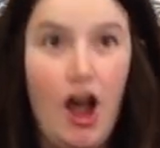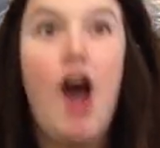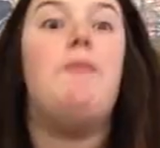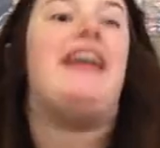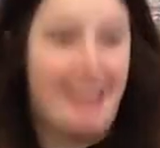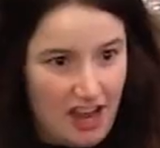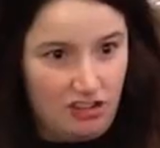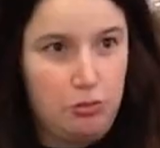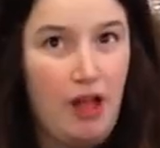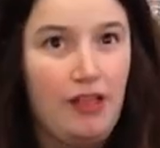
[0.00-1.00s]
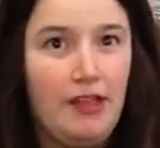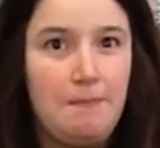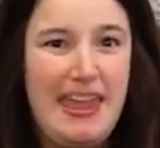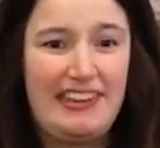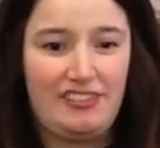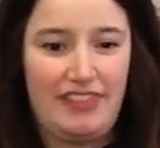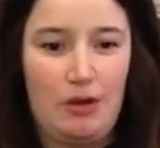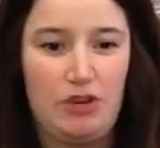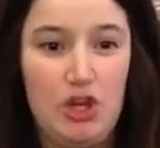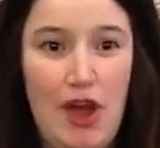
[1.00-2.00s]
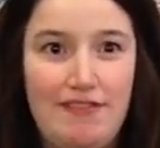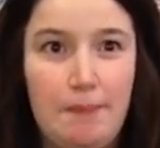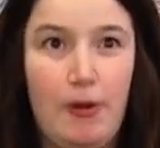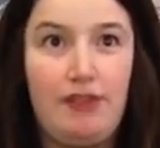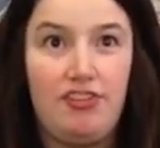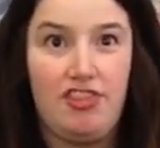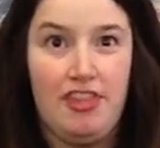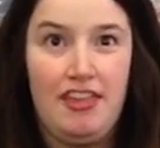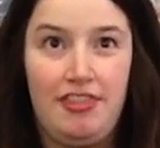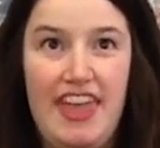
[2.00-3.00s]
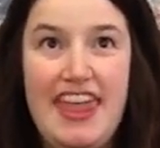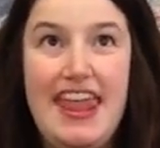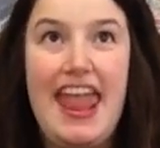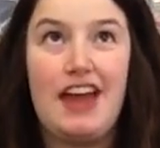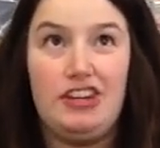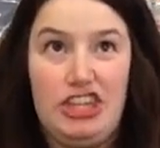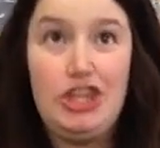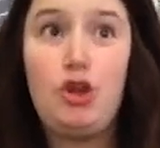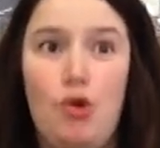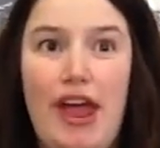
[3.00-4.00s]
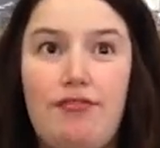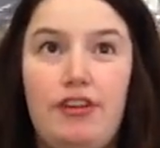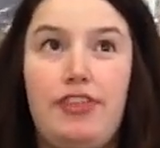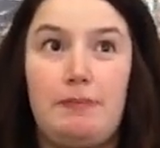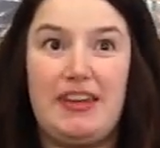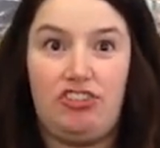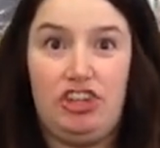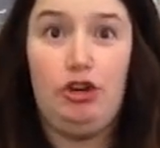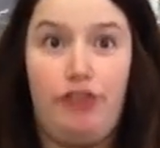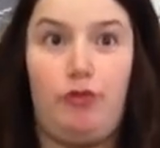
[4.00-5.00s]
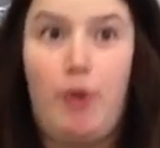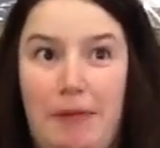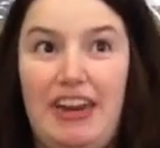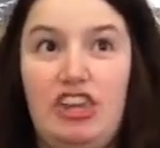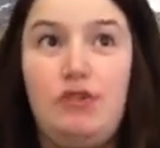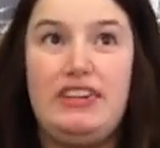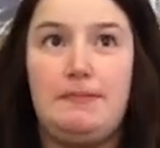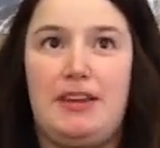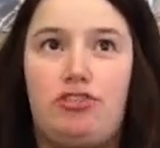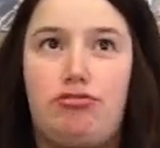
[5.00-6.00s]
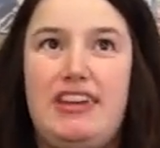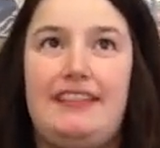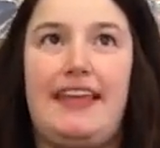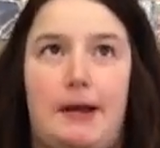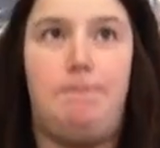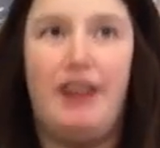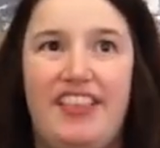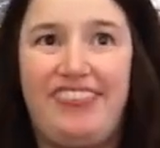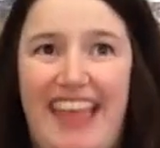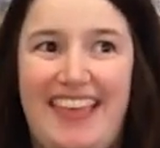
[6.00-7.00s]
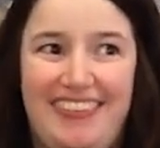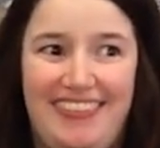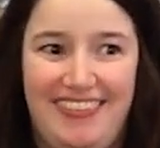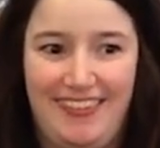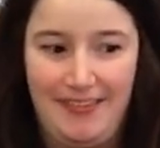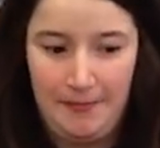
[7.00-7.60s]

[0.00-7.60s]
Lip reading: oh my gosh, well, make sure that when you have a boyfriend, they hand you everything because you're the woman and you need to be treated like a princess.